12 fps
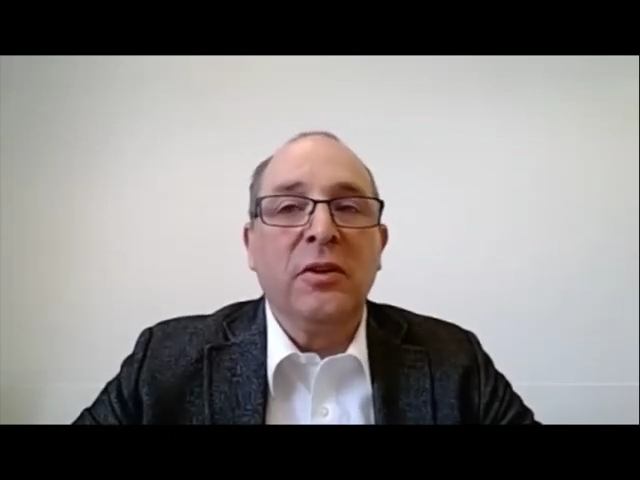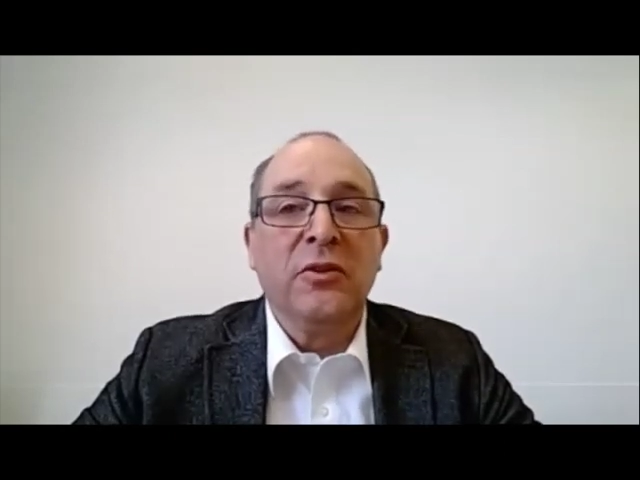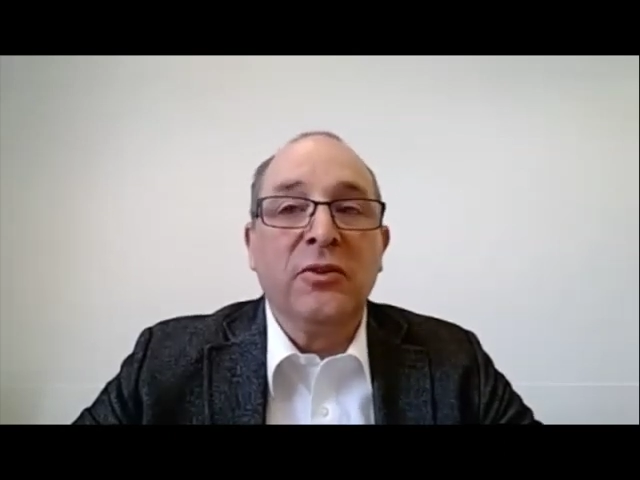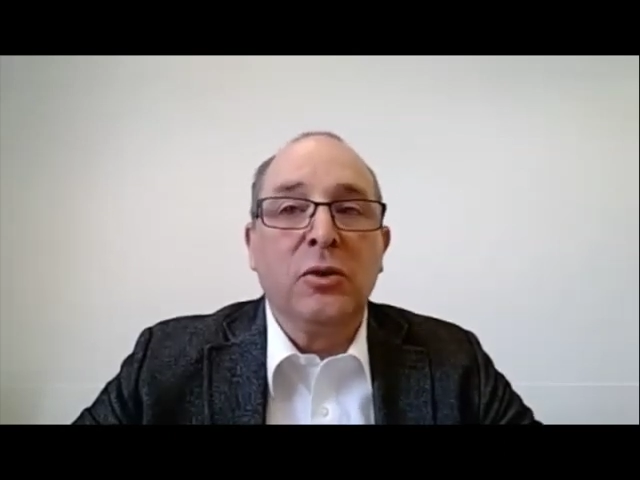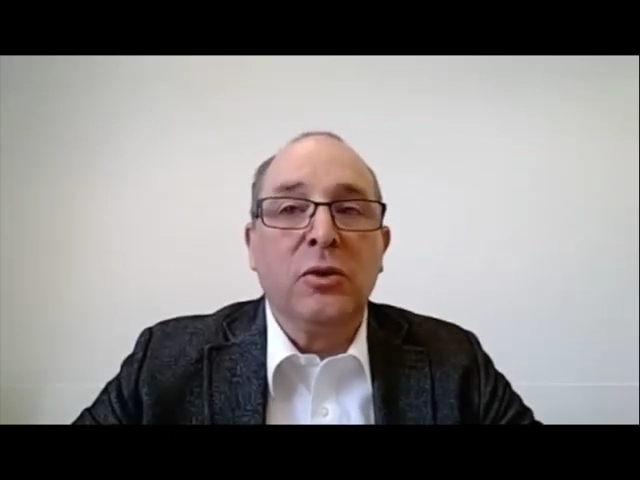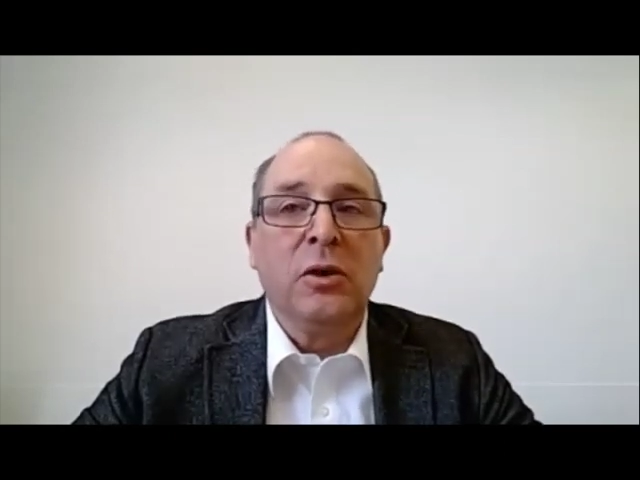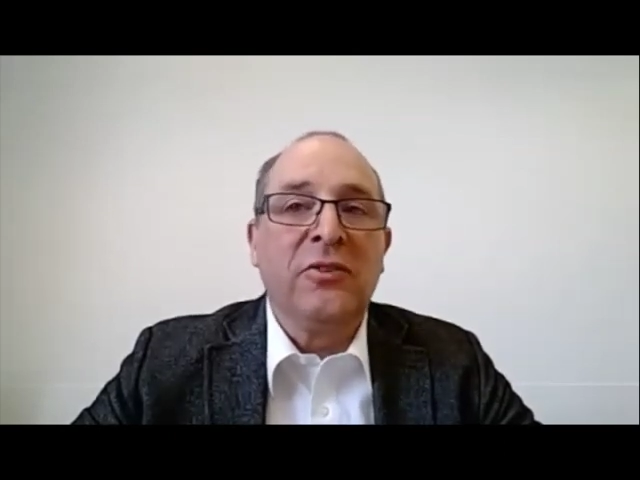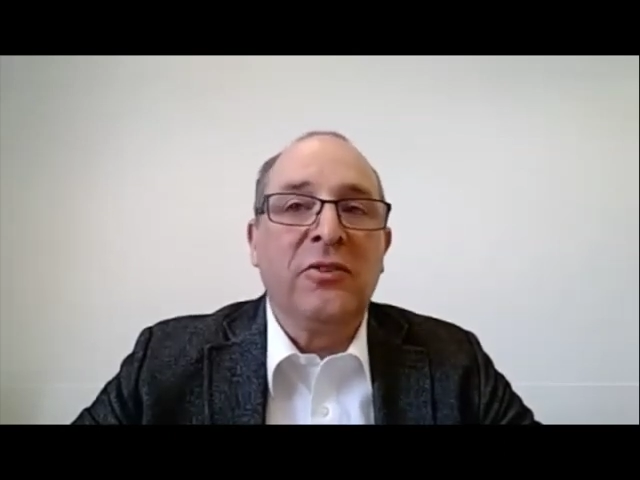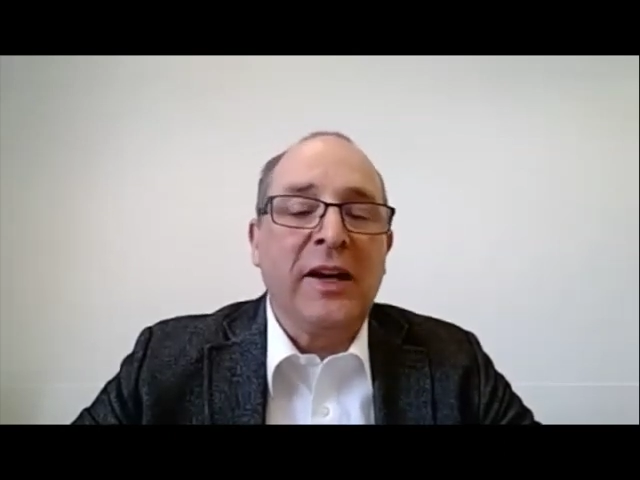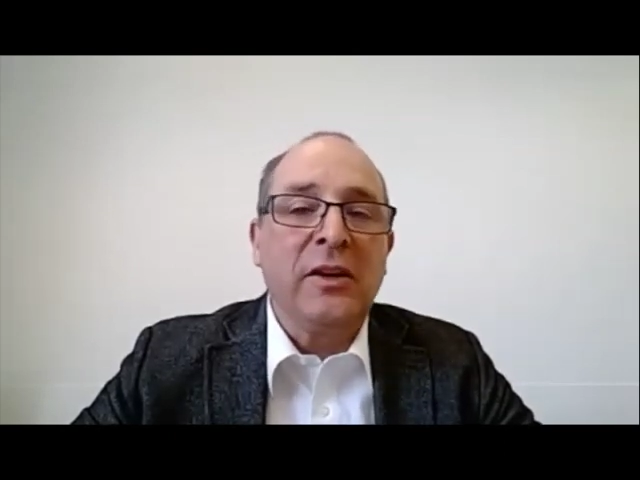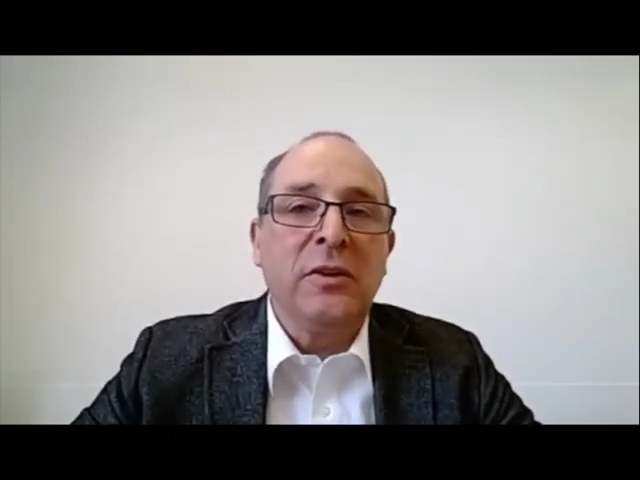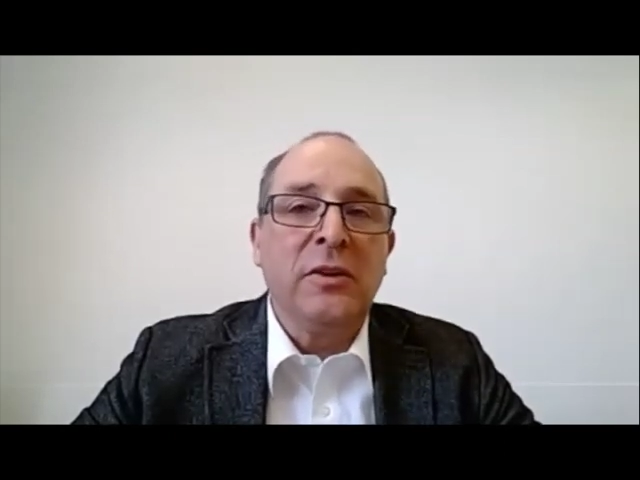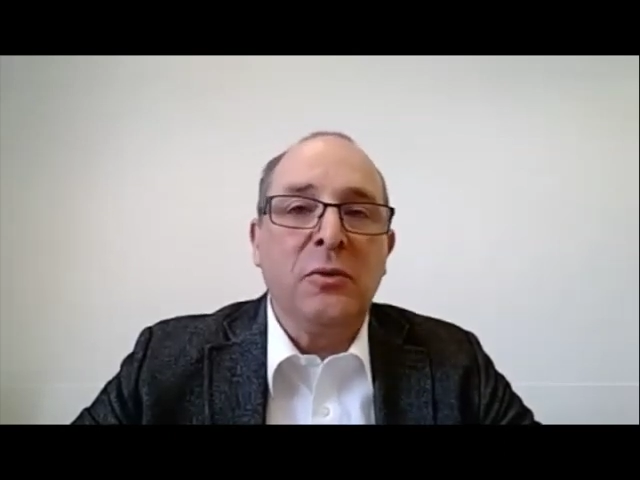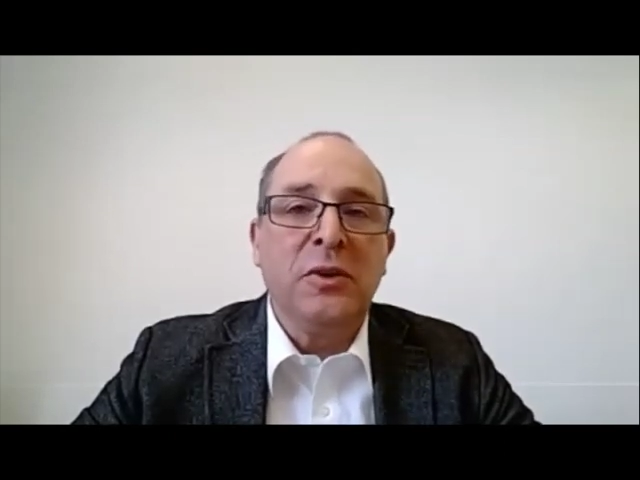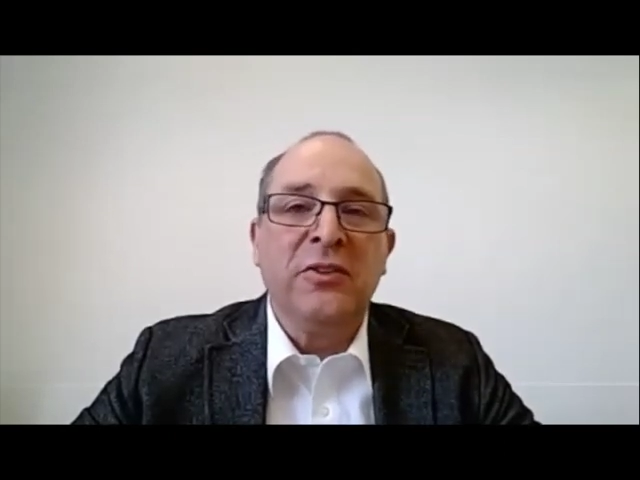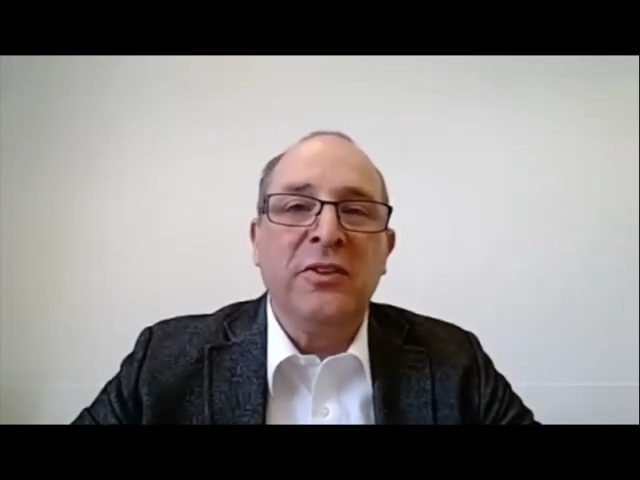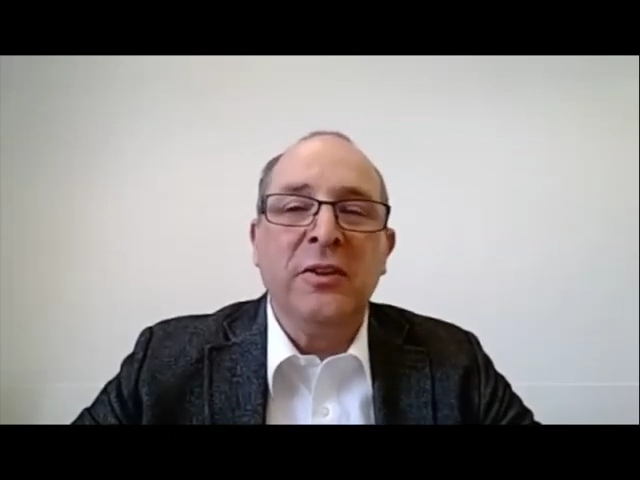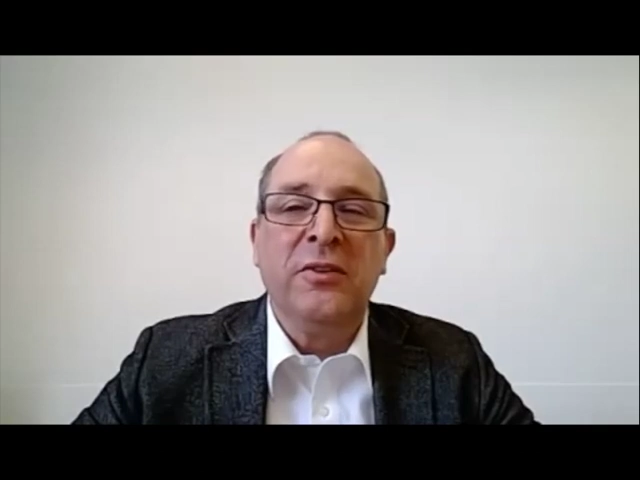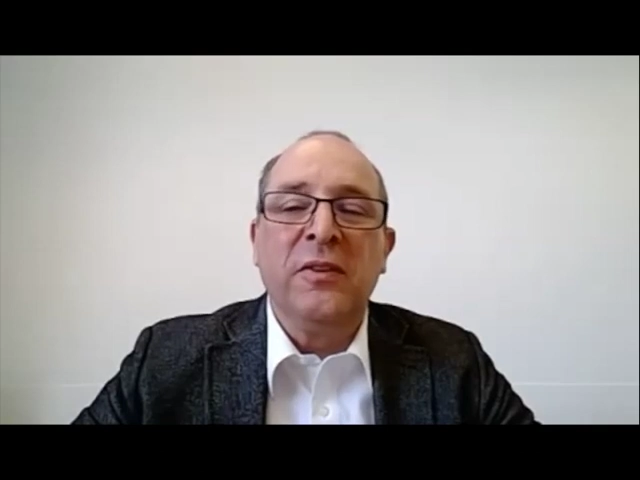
so-called secondary seals,